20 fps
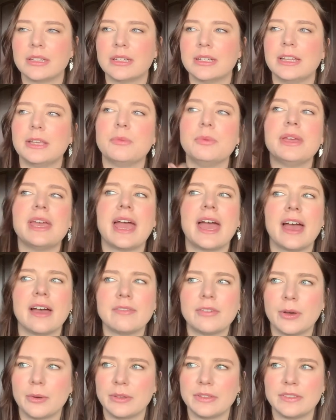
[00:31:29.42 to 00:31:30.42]
like we have
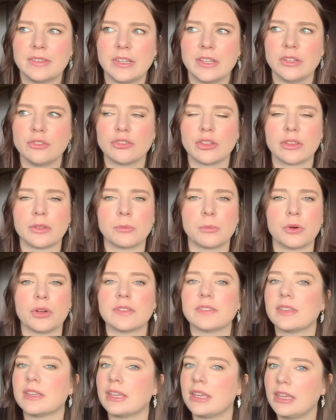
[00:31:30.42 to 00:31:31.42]
always seen each other more
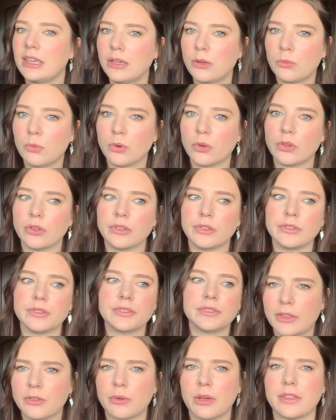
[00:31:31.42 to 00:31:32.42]
as like
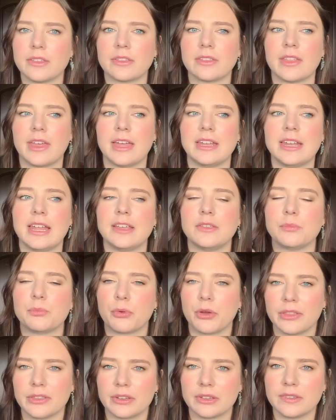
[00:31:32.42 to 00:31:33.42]
equals rather than as
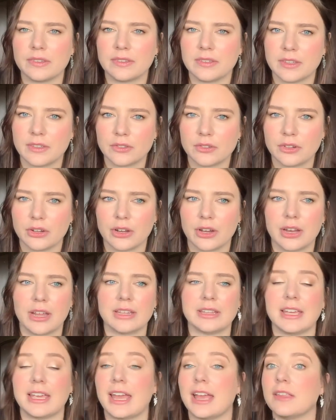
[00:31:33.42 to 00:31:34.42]
brother and sister and
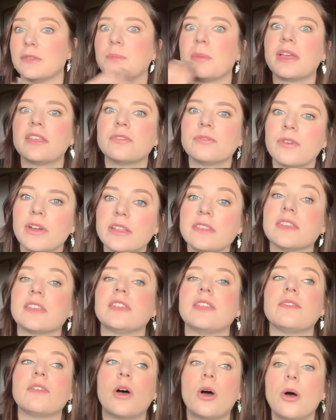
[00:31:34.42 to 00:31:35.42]
like as best friends like
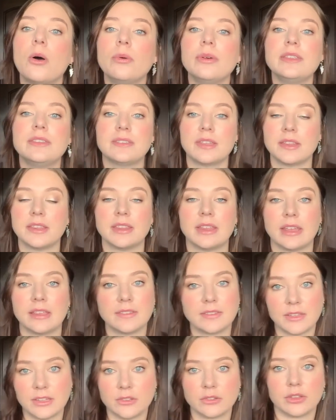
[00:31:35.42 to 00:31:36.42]
they've always said they
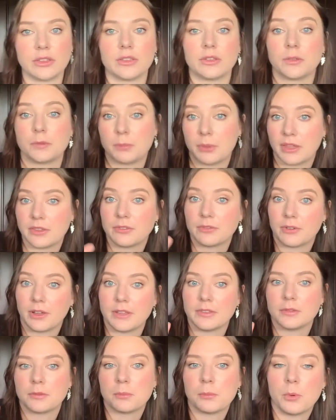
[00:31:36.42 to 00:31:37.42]
see each other as best
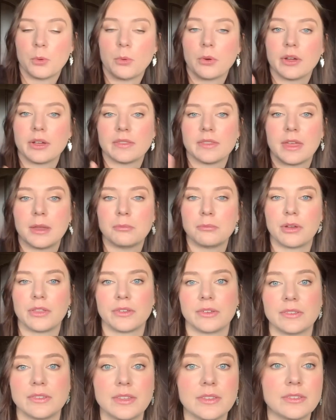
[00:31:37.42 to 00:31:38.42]
friends more than brother
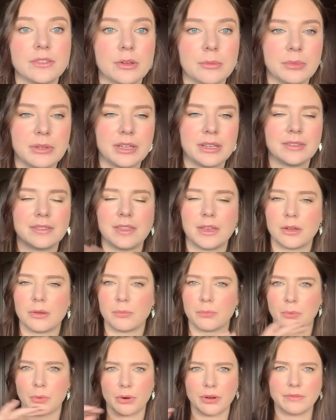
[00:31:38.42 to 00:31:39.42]
and sister because they're
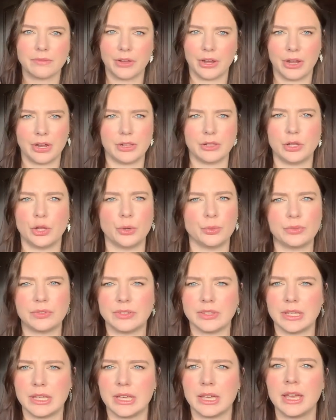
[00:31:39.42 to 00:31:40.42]
born very
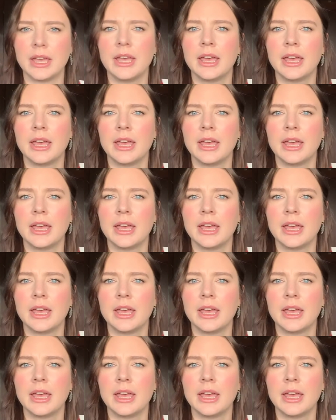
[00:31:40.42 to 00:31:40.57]
closely